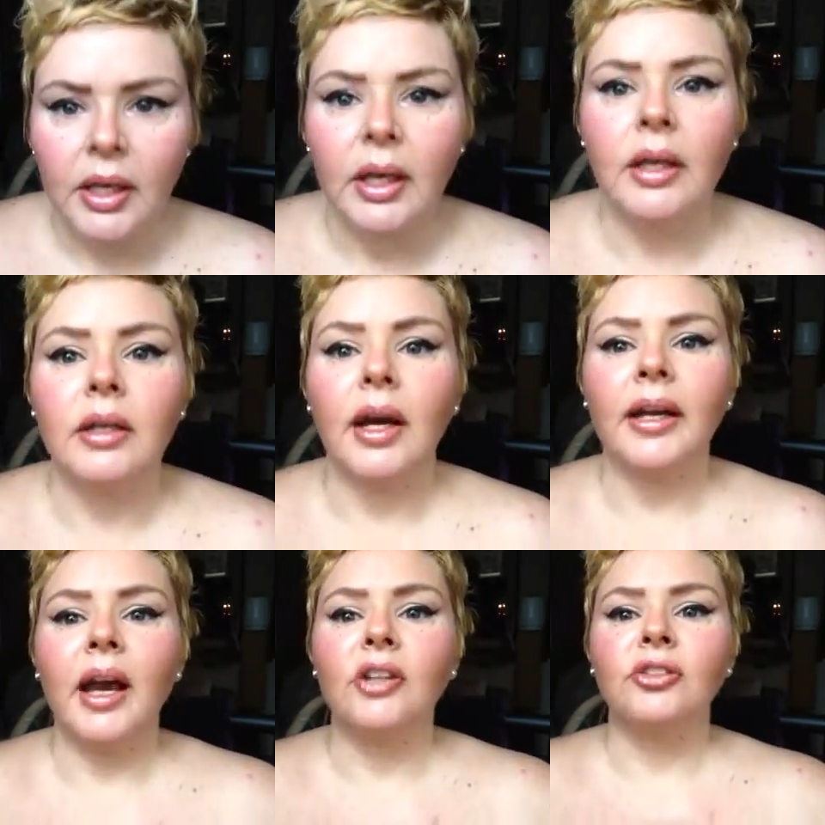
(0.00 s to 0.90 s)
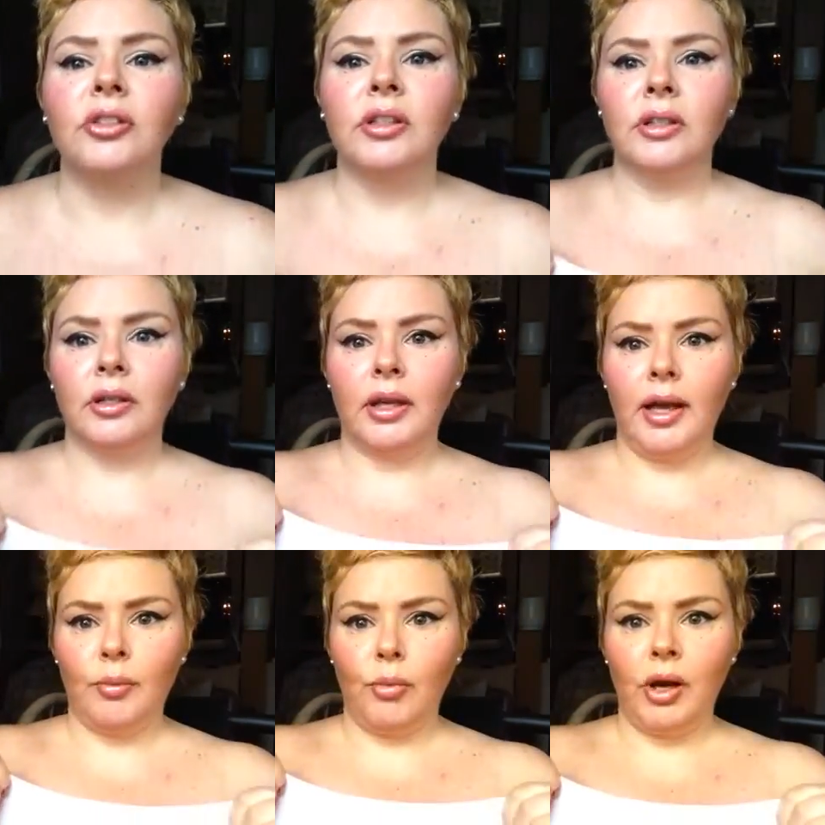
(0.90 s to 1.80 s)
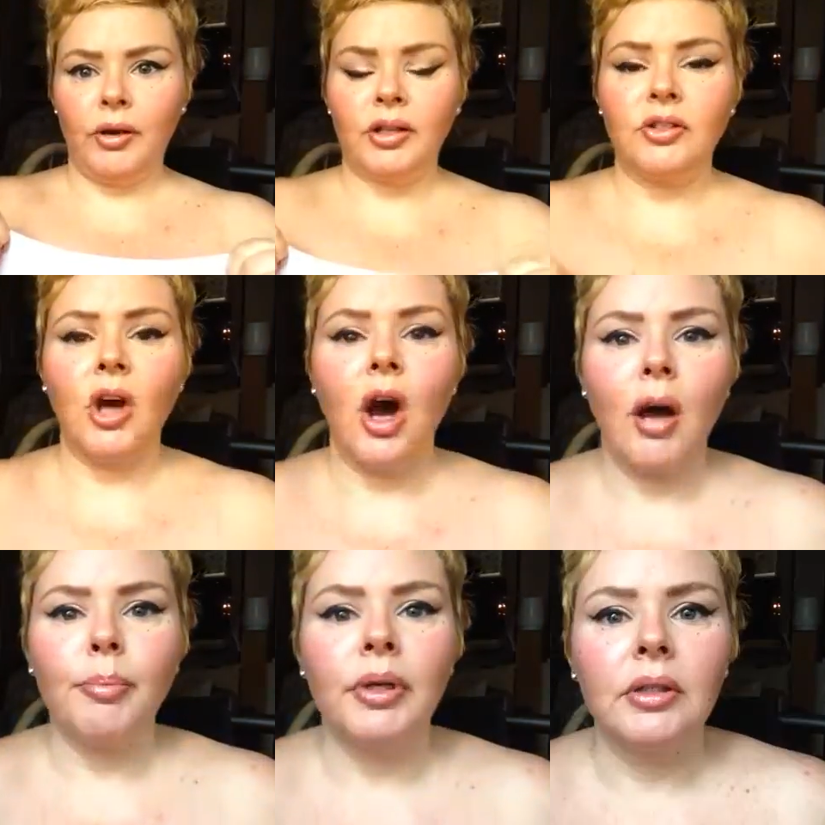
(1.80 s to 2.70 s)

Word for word: And I actually am wearing a top,